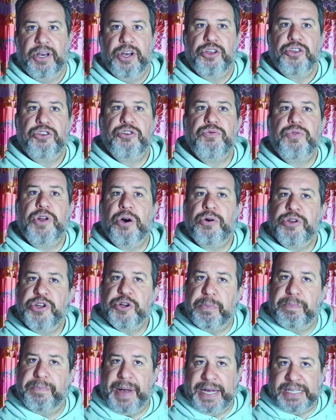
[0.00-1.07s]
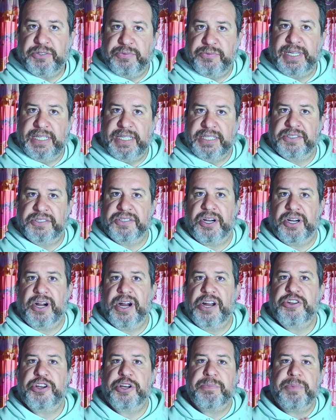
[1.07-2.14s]
You know who your best witnesses are,
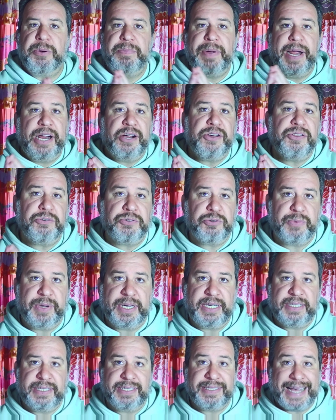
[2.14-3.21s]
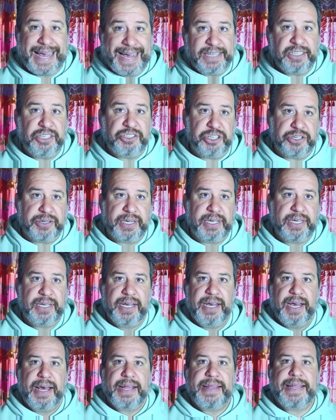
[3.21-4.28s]
and you can prepare those witnesses and the jury
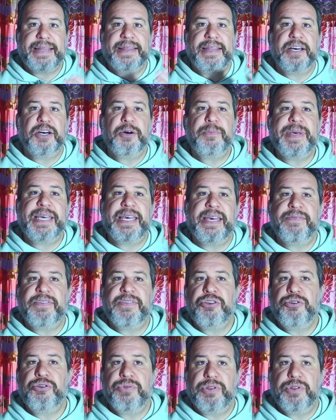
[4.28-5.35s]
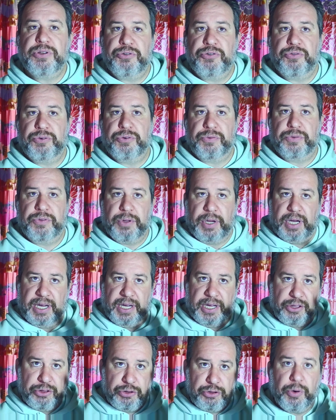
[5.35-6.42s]
that they'll be giving you the truth.
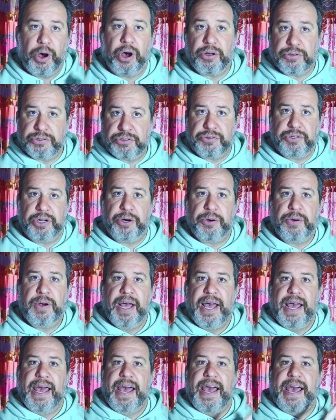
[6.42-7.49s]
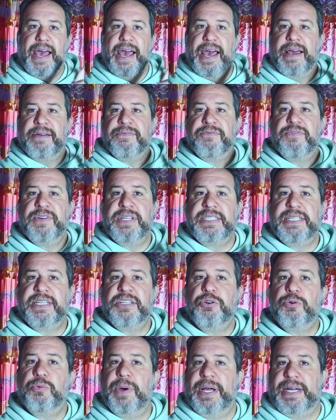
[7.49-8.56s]
You also know every
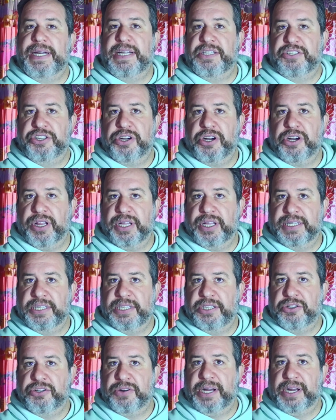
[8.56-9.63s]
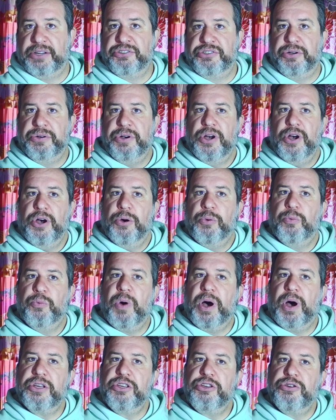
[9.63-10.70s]
single witness you're calling in the trial. So
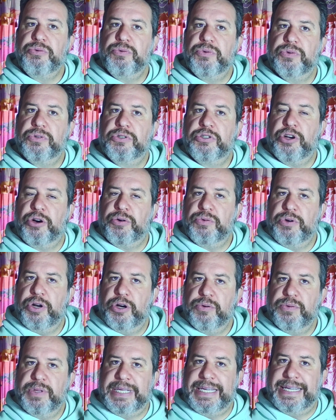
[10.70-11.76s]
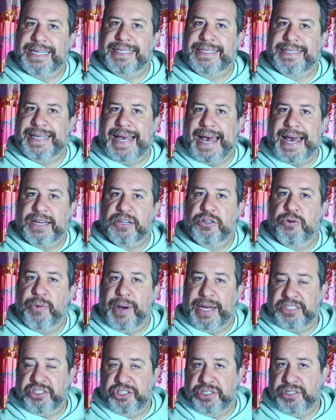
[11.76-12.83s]
while you don't know the exact
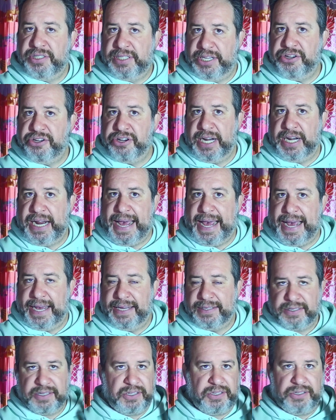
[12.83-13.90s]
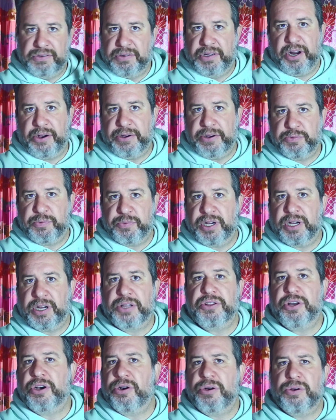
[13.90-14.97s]
questions that you're going to ask, you can always work
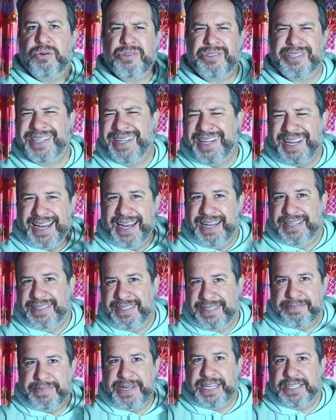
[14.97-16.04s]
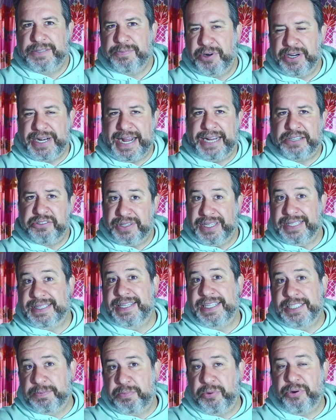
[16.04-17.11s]
on those. Or to me, it's more natural at
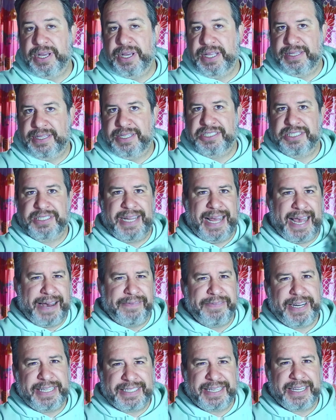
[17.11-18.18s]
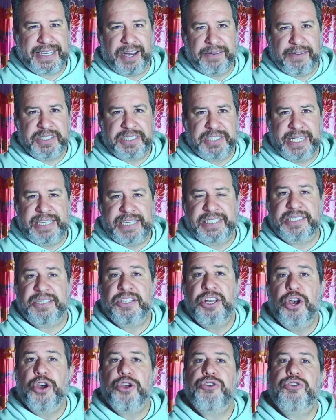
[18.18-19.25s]
this point to just have it as a conversation.
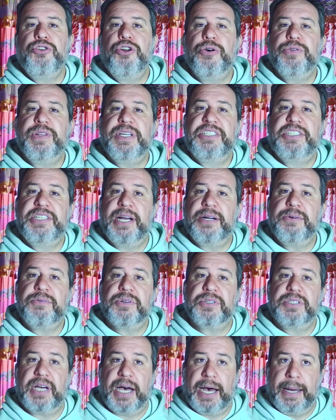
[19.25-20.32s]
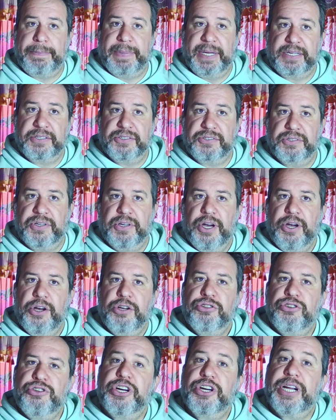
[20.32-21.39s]
You know the general topics.
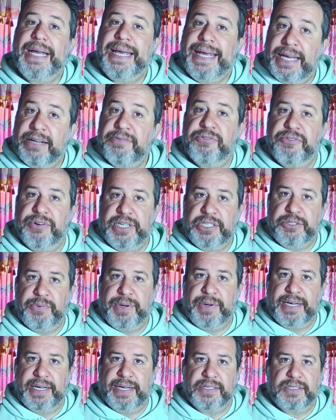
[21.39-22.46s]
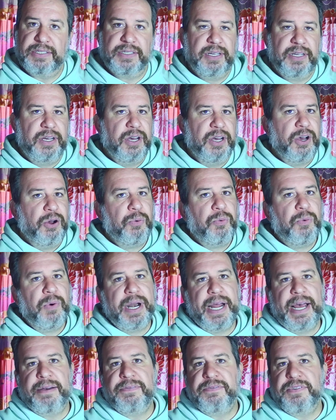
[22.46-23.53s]
So you're going to hit for each witness.
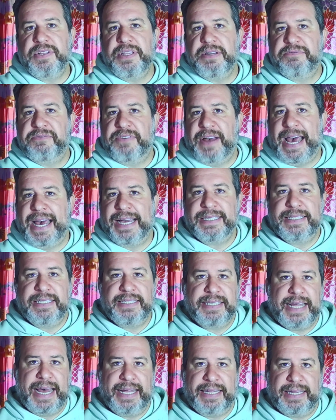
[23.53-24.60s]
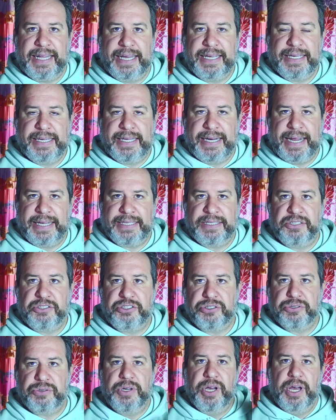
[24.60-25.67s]
Whatever the fact is that line connected
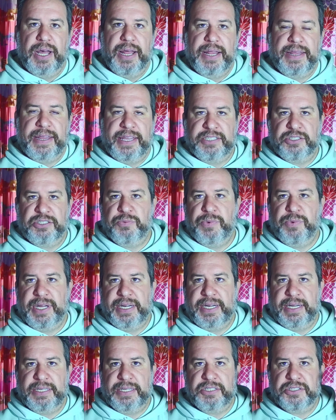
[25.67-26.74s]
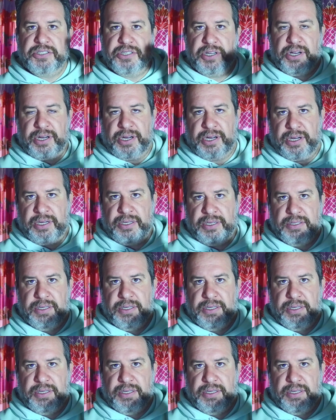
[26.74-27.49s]
to. This witness saw